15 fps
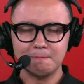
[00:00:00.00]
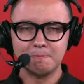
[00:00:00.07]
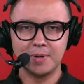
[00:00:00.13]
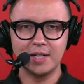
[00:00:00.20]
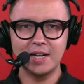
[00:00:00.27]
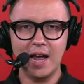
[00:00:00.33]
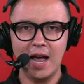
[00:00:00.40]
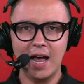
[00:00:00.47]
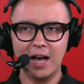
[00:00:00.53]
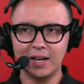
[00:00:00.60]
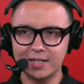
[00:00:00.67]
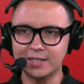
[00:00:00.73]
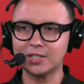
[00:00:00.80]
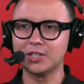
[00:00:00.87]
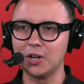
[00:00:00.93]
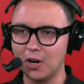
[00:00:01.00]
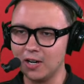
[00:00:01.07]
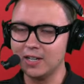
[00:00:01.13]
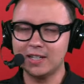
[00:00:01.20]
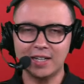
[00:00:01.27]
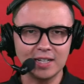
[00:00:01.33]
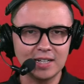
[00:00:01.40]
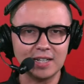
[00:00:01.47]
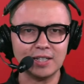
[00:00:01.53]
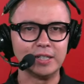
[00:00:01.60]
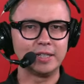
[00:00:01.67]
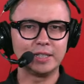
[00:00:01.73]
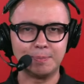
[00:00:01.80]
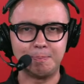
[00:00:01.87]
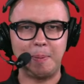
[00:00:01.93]
but now he's starting to get into
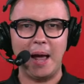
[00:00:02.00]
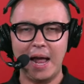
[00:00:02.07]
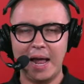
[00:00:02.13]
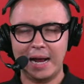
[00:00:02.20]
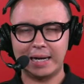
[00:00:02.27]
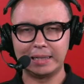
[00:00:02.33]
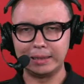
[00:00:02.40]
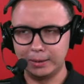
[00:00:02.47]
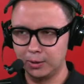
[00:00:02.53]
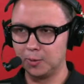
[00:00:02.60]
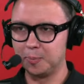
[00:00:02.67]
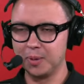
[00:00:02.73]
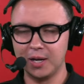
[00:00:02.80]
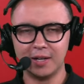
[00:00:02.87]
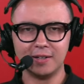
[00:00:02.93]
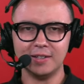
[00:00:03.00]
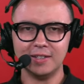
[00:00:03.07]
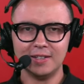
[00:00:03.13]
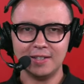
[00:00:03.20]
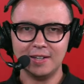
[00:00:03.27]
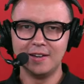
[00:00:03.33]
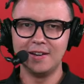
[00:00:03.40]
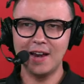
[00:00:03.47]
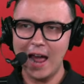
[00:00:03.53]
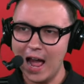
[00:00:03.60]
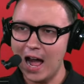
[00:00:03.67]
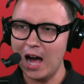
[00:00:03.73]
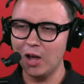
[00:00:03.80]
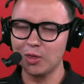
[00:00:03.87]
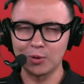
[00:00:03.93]
his bag a little bit.
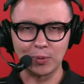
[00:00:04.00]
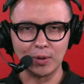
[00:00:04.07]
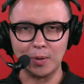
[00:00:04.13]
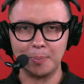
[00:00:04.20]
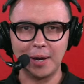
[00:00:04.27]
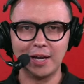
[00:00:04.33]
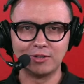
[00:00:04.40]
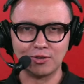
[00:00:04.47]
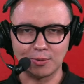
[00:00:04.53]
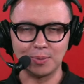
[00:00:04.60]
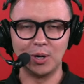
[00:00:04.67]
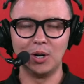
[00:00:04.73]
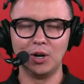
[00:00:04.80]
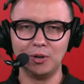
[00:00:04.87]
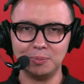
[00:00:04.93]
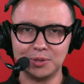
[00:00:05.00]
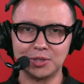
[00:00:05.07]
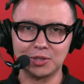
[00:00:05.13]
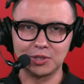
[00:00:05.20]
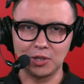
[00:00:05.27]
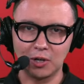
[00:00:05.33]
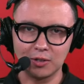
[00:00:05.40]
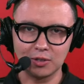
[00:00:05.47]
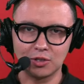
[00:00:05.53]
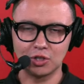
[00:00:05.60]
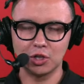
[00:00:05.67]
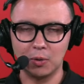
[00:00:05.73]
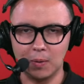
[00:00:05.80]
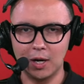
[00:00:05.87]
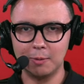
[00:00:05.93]
Now the real Patrick Mahomes is starting to
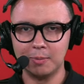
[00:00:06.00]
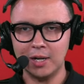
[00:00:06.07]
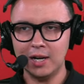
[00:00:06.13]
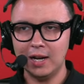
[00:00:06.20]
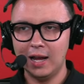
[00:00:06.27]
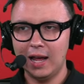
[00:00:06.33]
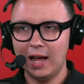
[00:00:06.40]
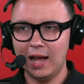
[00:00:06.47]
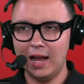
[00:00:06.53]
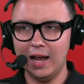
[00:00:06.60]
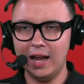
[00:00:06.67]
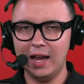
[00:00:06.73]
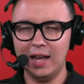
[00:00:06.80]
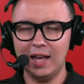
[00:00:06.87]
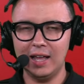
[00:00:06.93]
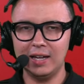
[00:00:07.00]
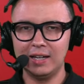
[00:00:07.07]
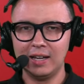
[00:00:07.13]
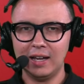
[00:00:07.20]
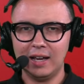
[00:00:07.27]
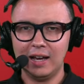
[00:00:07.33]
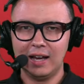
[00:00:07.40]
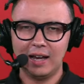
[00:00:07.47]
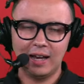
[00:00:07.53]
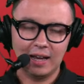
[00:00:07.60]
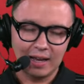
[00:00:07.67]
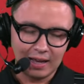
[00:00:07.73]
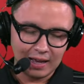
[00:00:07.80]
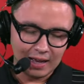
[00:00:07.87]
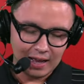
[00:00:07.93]
show up. And
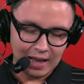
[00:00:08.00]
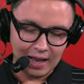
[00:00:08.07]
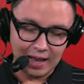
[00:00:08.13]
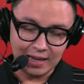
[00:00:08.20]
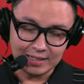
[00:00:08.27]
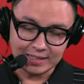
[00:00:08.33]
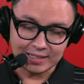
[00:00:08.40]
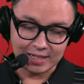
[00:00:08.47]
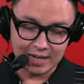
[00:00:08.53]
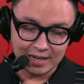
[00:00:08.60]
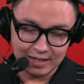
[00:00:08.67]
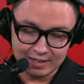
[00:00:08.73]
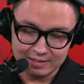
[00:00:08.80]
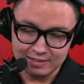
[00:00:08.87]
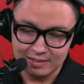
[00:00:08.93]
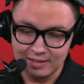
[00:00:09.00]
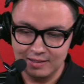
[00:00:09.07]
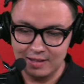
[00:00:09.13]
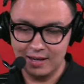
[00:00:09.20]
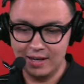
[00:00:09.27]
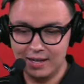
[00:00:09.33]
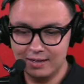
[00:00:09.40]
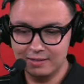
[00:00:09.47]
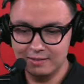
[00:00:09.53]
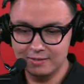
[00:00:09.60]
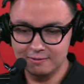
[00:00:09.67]
I say that